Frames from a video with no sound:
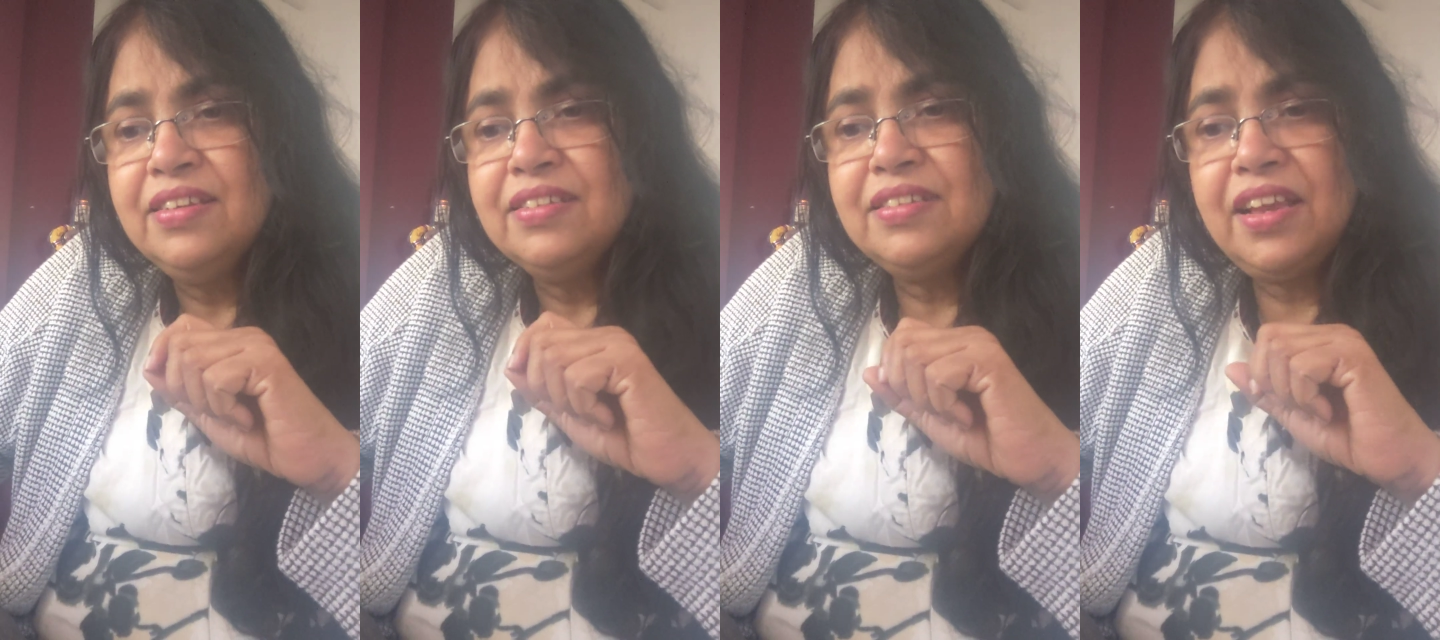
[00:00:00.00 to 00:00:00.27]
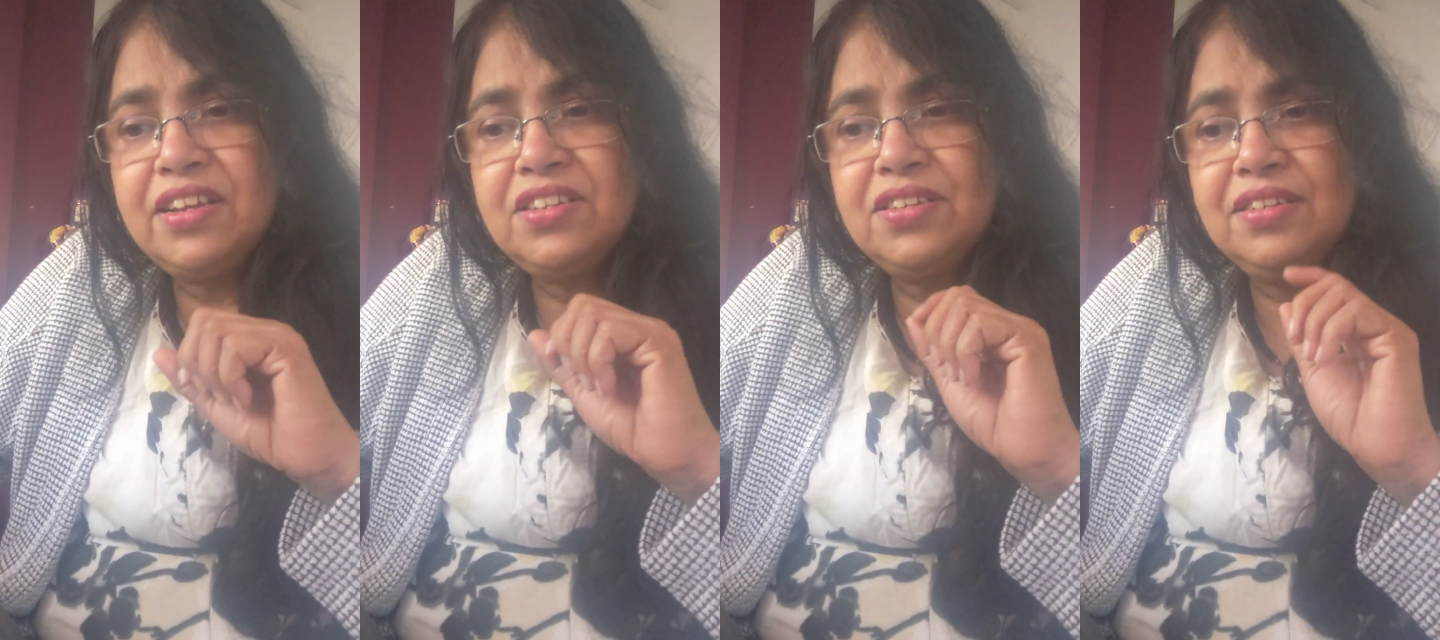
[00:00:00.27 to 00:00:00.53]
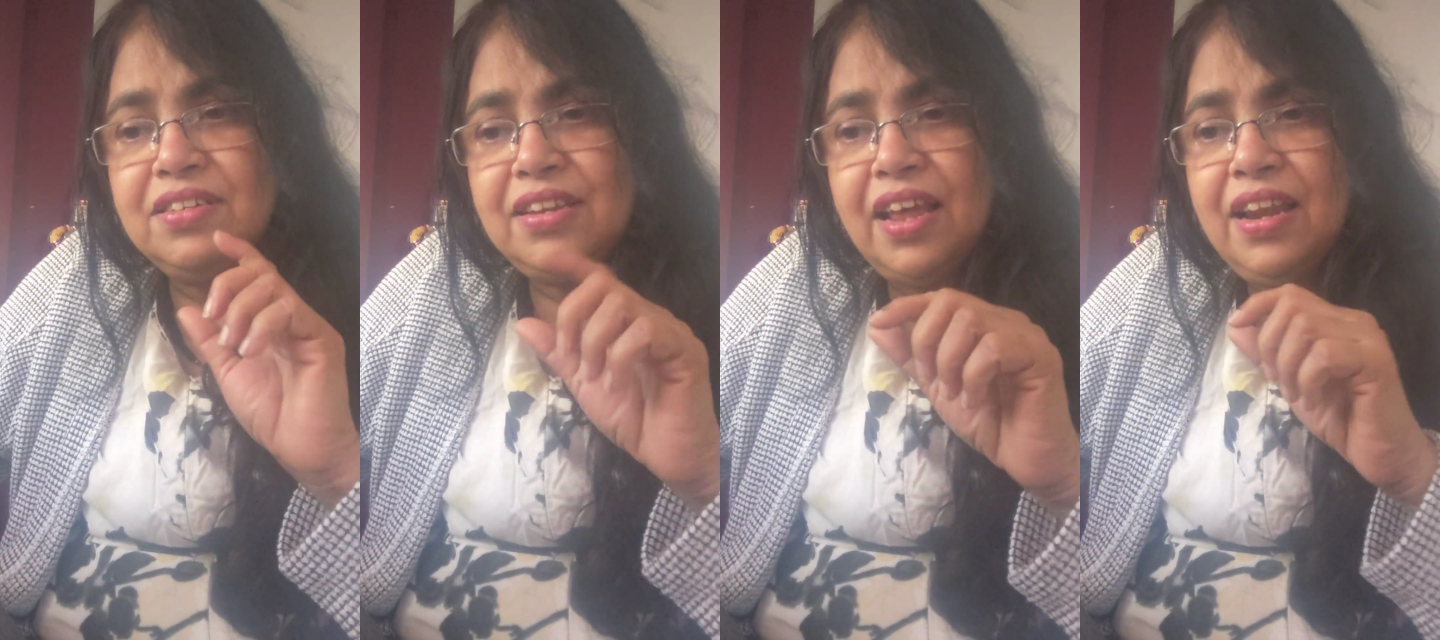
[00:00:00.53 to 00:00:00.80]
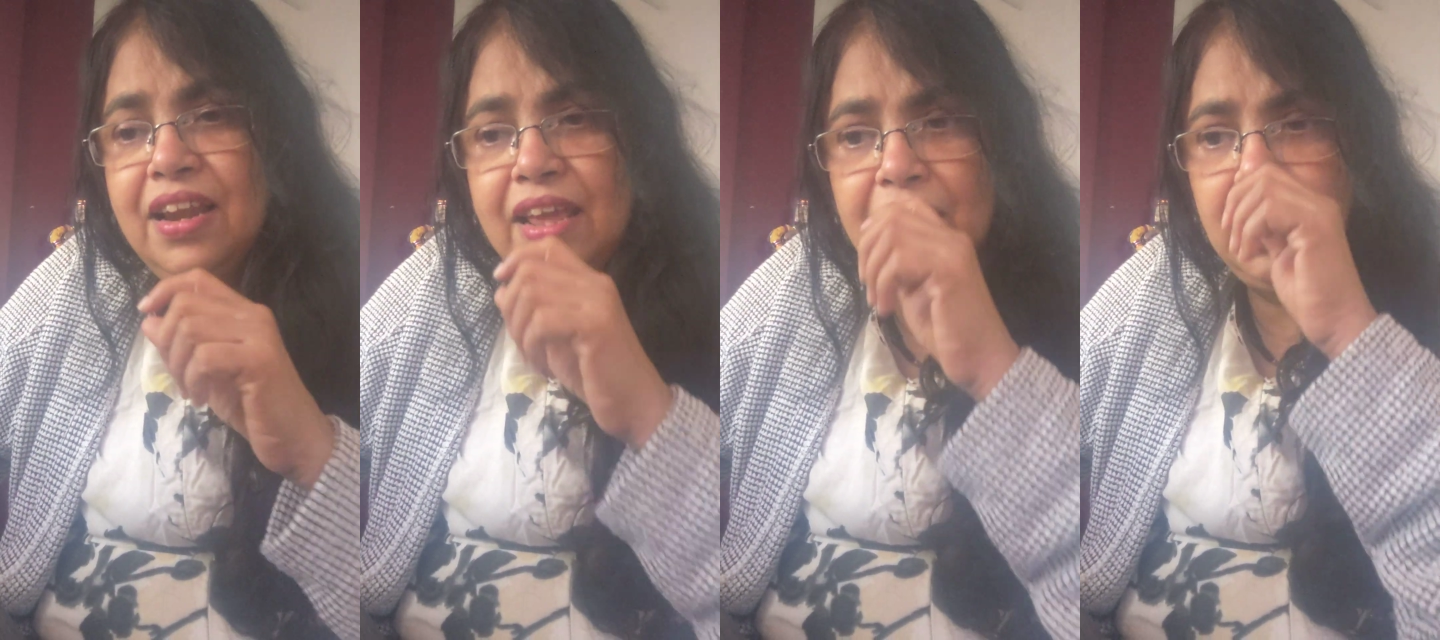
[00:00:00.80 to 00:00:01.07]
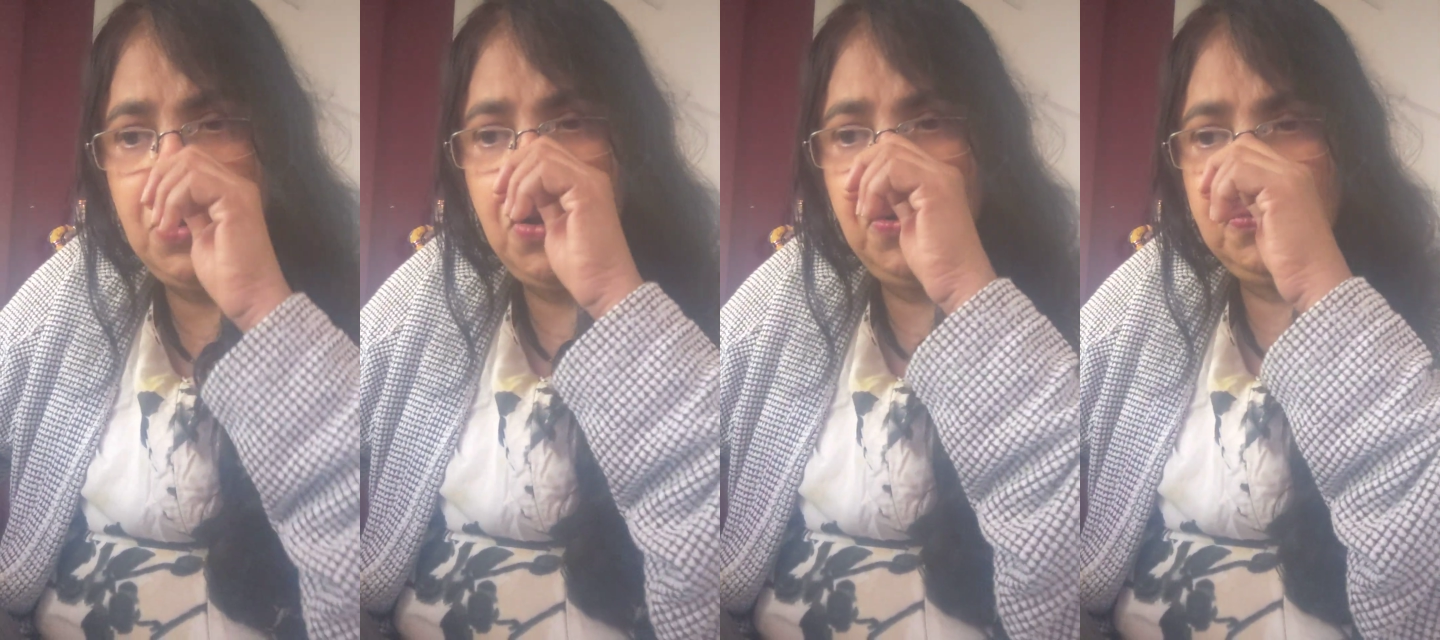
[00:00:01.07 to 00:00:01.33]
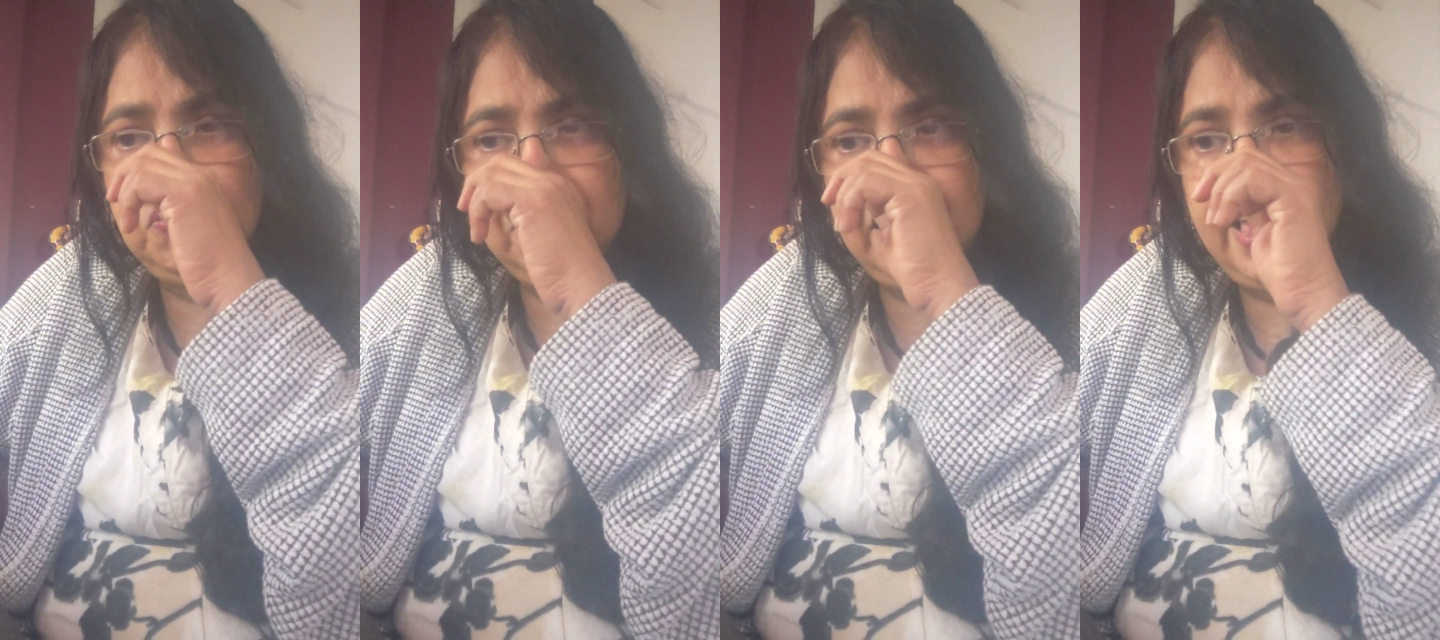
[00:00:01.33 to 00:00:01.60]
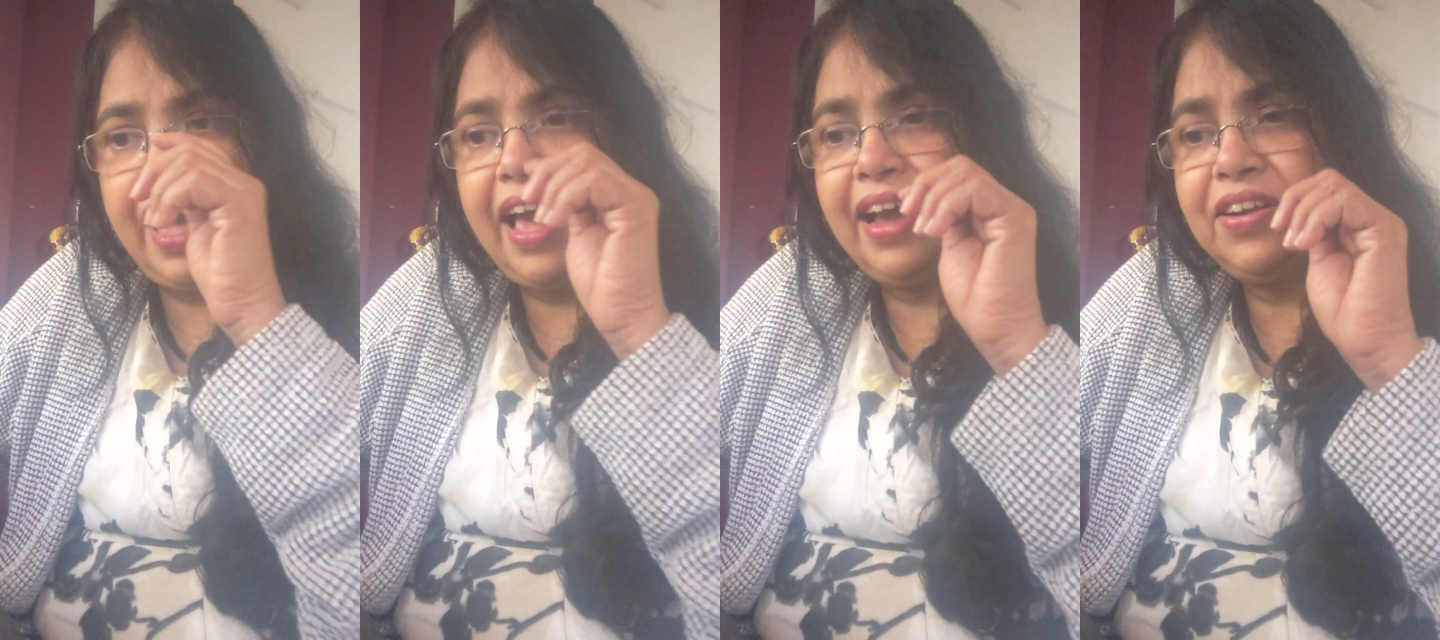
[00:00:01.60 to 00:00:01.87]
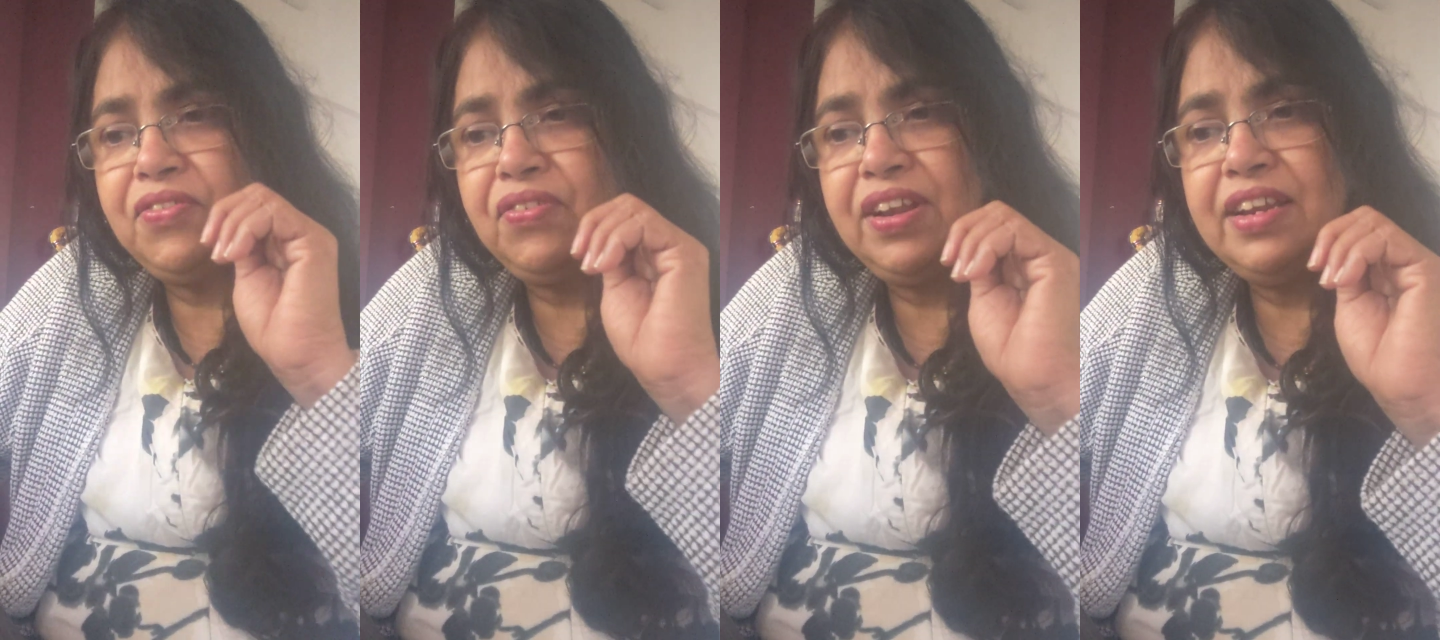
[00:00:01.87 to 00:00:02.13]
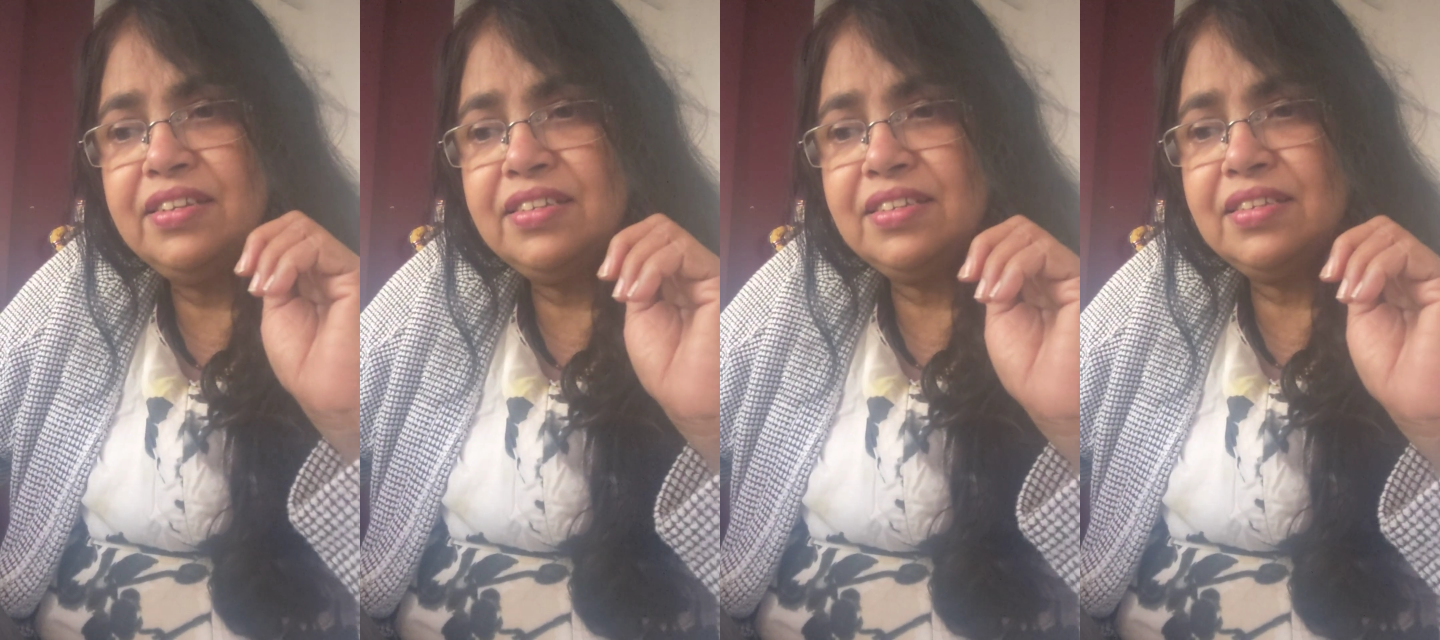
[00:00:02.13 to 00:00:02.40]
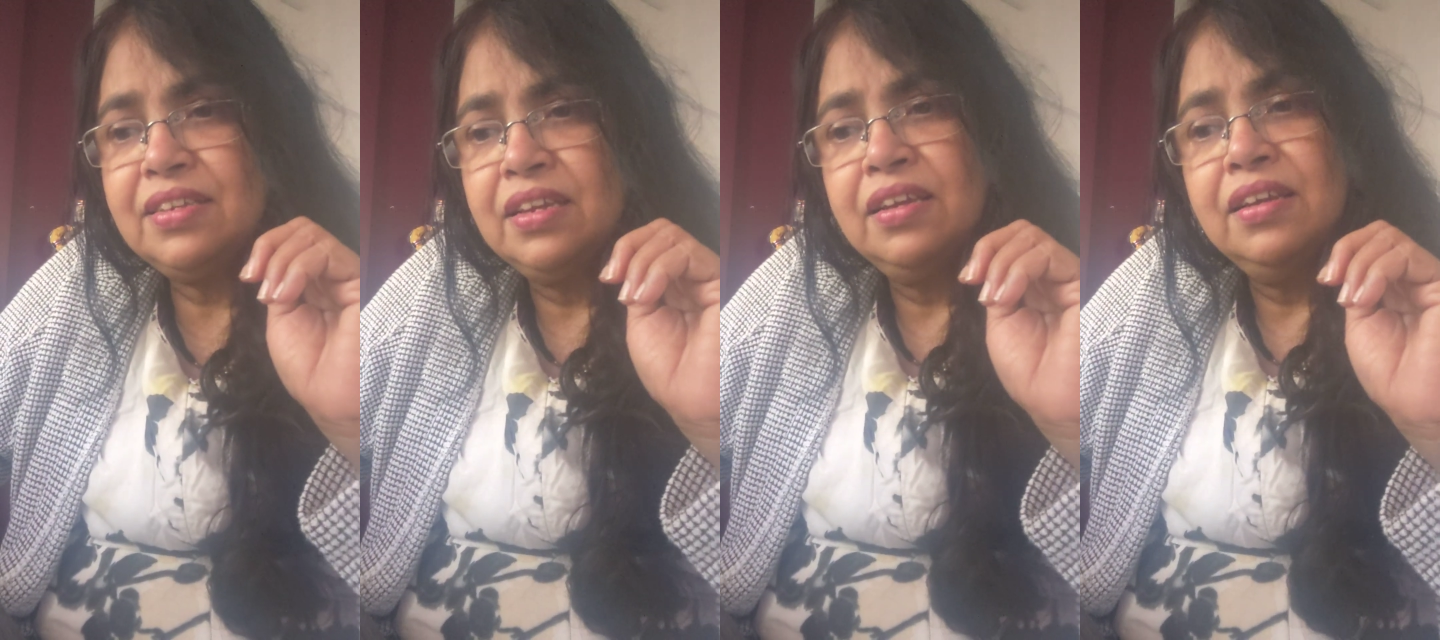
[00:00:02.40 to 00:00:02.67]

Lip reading: Section 10A of the Act reads